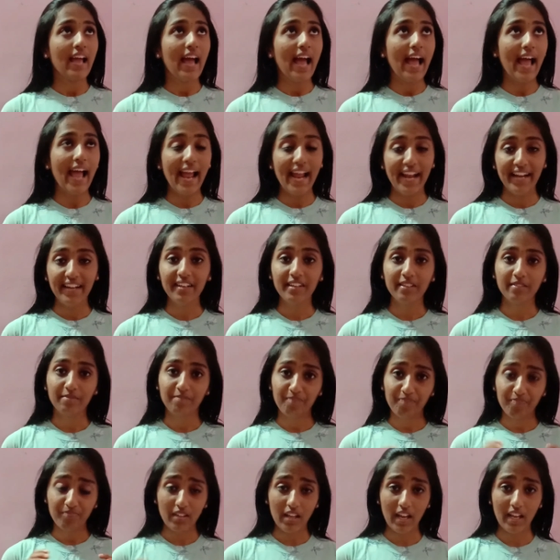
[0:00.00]
And
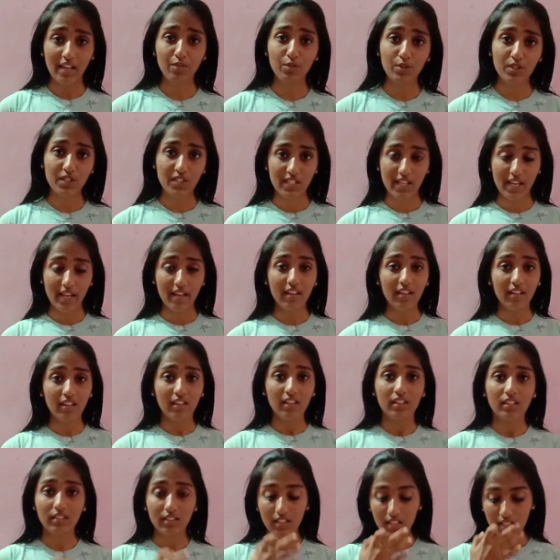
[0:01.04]
I would say
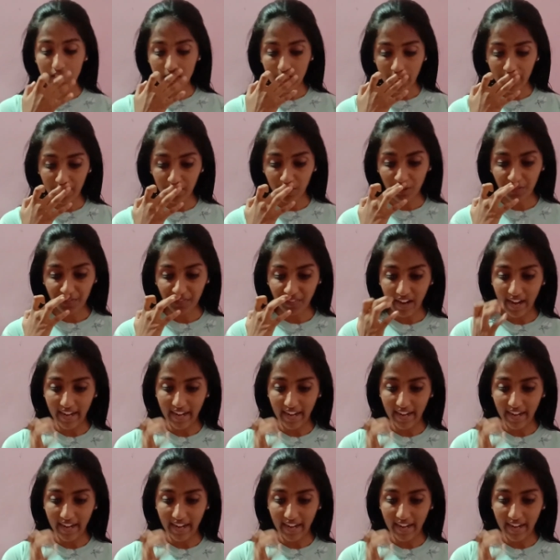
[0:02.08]
this kind of